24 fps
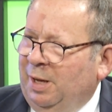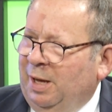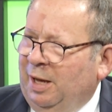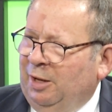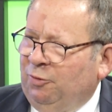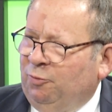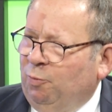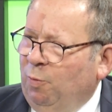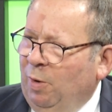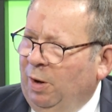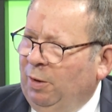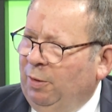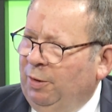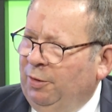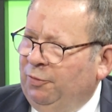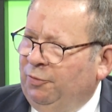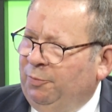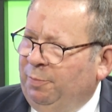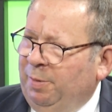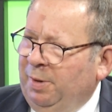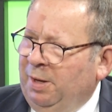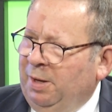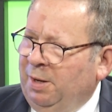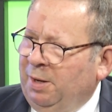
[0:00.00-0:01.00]
as well
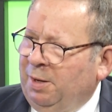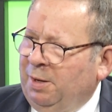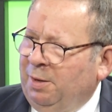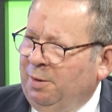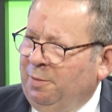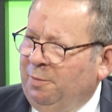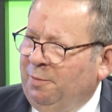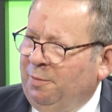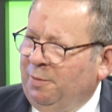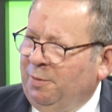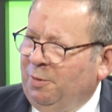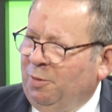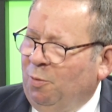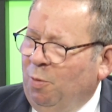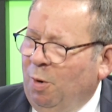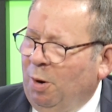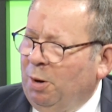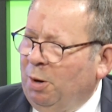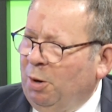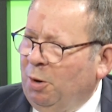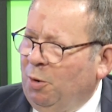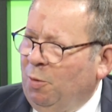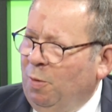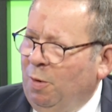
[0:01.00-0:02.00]
as being
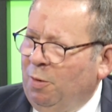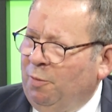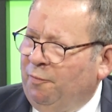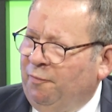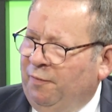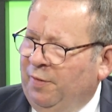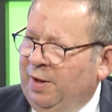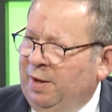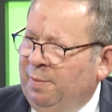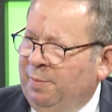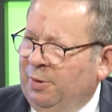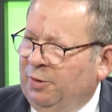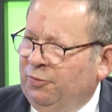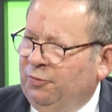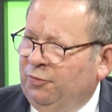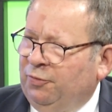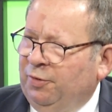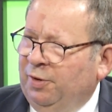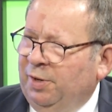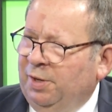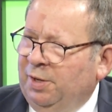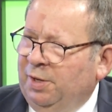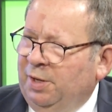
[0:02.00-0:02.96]
quote unquote famous.